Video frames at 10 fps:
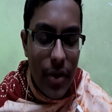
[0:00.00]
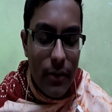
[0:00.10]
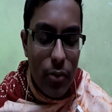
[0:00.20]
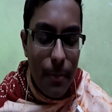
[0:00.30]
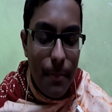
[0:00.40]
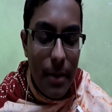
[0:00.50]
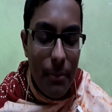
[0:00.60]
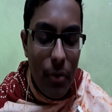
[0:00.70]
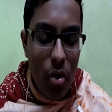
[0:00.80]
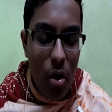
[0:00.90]
the
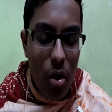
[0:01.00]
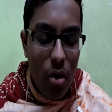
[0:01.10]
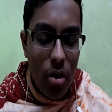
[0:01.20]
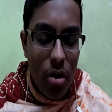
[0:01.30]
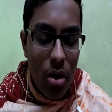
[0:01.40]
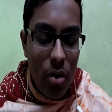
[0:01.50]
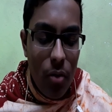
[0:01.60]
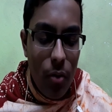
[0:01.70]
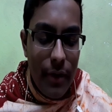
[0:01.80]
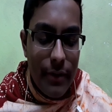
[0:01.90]
supreme God,
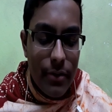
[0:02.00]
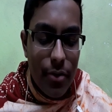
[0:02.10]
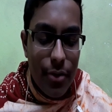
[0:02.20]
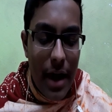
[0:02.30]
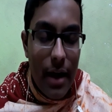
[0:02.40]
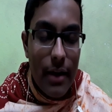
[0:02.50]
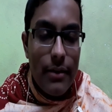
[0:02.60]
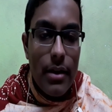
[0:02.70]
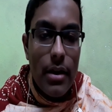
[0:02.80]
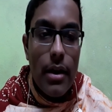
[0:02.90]
who is known as
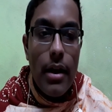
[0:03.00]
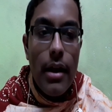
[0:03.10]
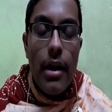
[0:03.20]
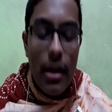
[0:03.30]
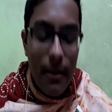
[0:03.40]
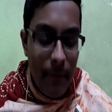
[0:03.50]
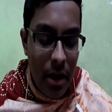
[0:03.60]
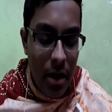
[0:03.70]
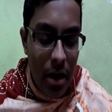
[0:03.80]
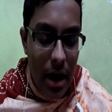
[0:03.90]
the Hari
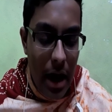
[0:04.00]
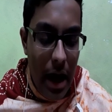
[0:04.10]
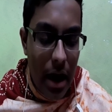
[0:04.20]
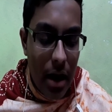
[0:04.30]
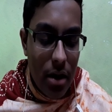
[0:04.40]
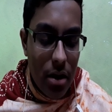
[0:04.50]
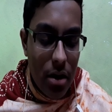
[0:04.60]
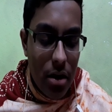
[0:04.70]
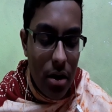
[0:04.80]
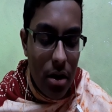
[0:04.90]
and
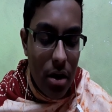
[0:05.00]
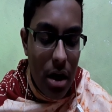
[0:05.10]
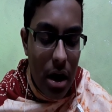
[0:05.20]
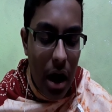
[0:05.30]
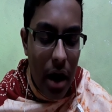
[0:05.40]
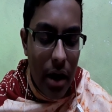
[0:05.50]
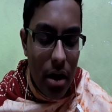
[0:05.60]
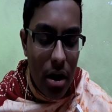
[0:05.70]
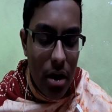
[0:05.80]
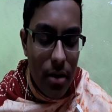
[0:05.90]

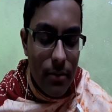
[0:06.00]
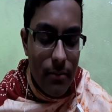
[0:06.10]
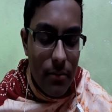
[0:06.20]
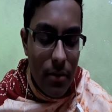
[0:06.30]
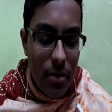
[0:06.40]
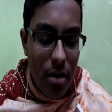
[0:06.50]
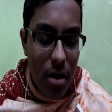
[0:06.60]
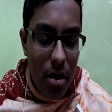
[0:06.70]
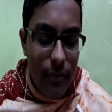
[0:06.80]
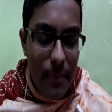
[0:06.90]
Narayana.
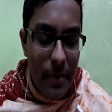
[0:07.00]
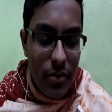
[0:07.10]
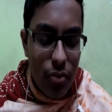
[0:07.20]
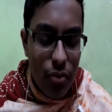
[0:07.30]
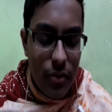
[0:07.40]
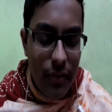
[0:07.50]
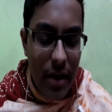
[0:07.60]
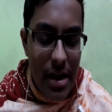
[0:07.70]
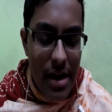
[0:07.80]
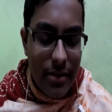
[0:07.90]
Of Vishnu's
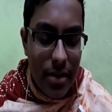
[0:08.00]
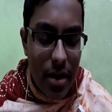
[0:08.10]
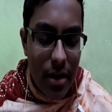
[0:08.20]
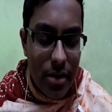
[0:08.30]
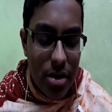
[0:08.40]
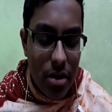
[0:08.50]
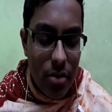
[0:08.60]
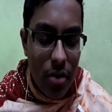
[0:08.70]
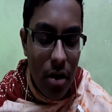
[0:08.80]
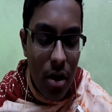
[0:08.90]
various
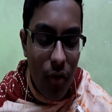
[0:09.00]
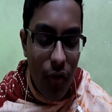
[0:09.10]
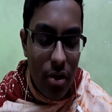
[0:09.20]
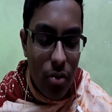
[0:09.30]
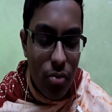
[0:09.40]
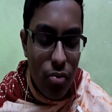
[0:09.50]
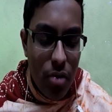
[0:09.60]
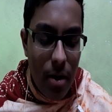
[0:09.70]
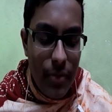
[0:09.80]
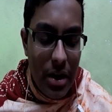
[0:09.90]
incarnations, with two
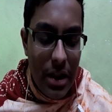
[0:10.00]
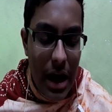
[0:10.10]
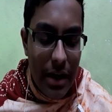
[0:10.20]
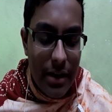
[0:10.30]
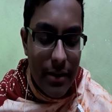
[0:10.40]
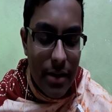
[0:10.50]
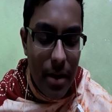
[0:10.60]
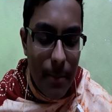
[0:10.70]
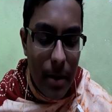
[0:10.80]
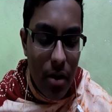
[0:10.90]
of the largest
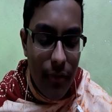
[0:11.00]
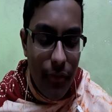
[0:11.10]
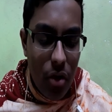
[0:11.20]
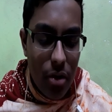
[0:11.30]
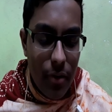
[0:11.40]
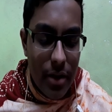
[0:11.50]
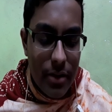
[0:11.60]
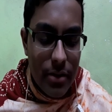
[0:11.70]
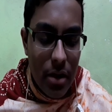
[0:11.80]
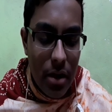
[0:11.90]
number of
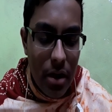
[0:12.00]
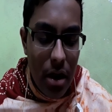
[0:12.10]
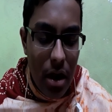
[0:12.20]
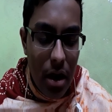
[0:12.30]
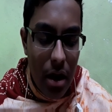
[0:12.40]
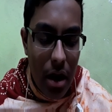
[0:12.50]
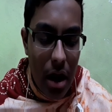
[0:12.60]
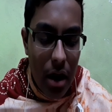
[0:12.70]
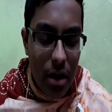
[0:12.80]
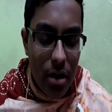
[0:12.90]
followers
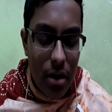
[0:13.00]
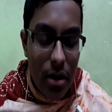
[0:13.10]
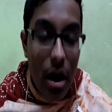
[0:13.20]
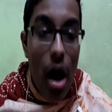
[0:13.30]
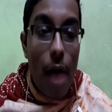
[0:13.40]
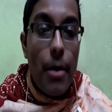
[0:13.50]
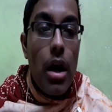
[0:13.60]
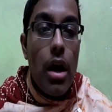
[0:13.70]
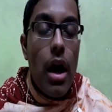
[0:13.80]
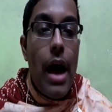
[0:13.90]
are
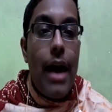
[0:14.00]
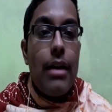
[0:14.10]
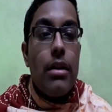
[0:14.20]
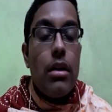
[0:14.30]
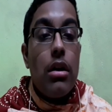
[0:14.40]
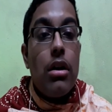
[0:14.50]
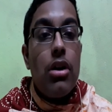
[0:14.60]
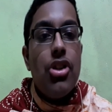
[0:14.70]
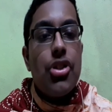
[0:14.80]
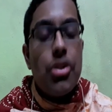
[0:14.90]
Rama and
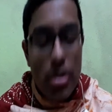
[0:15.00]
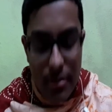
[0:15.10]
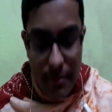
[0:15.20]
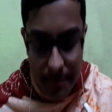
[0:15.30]
Krishna.